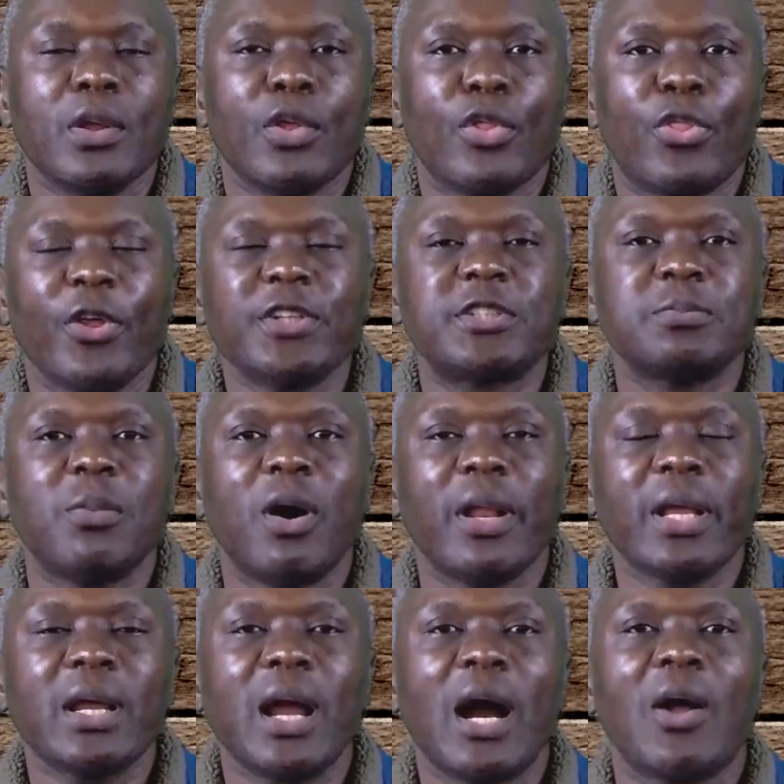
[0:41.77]
This
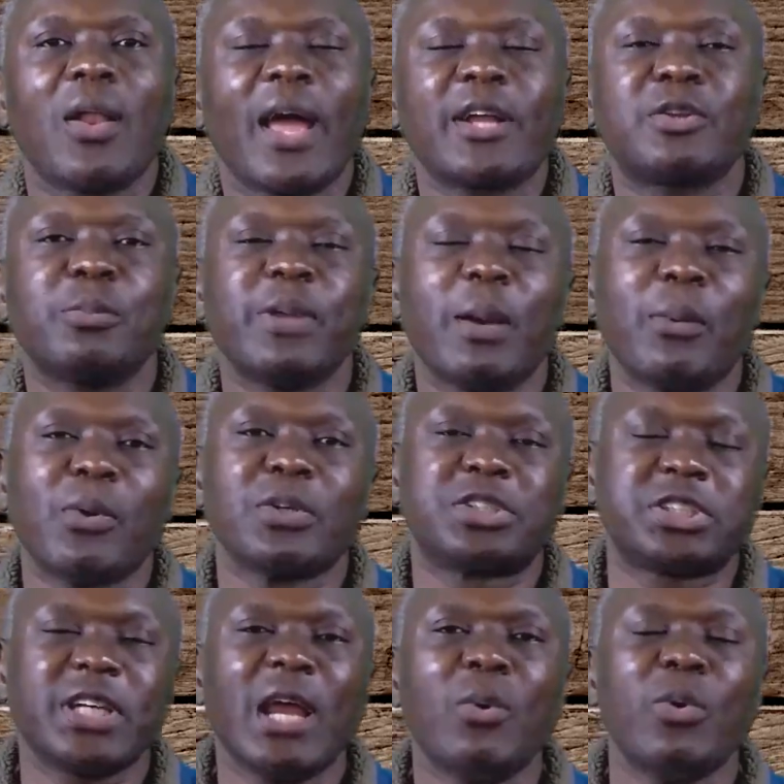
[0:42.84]
morning, I'd like to be able to
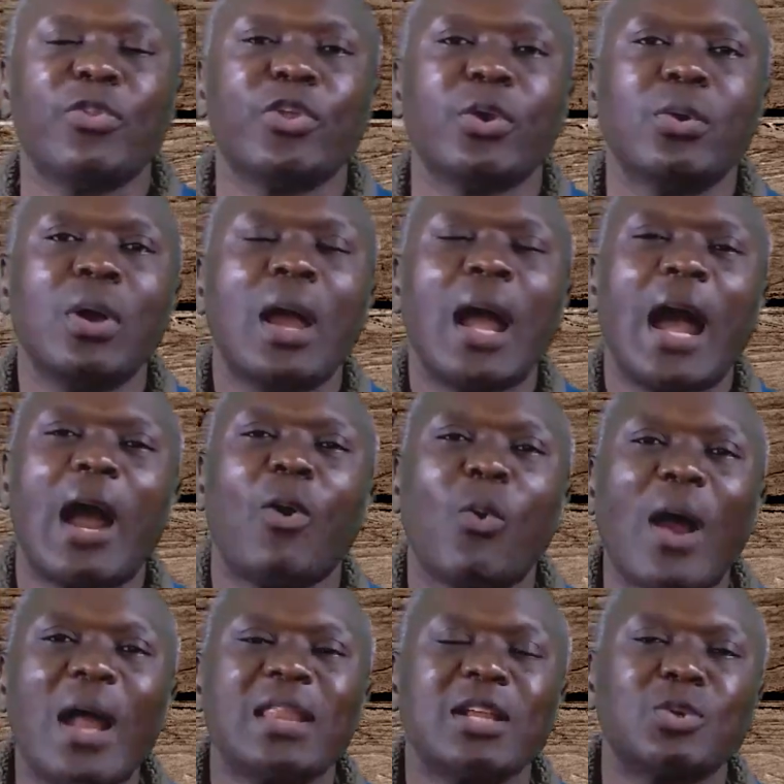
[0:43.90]
share with you a
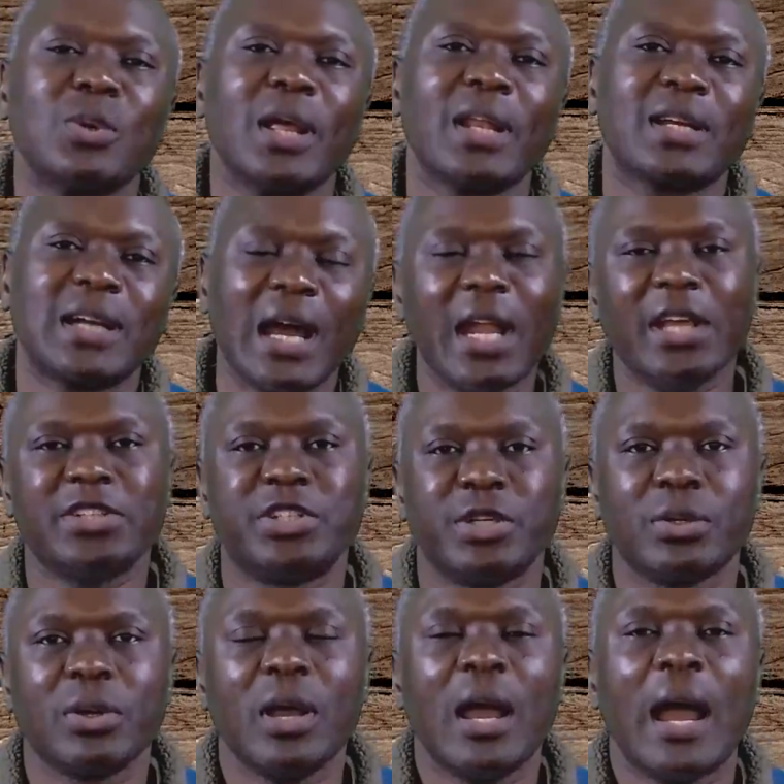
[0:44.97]
word that will encourage you,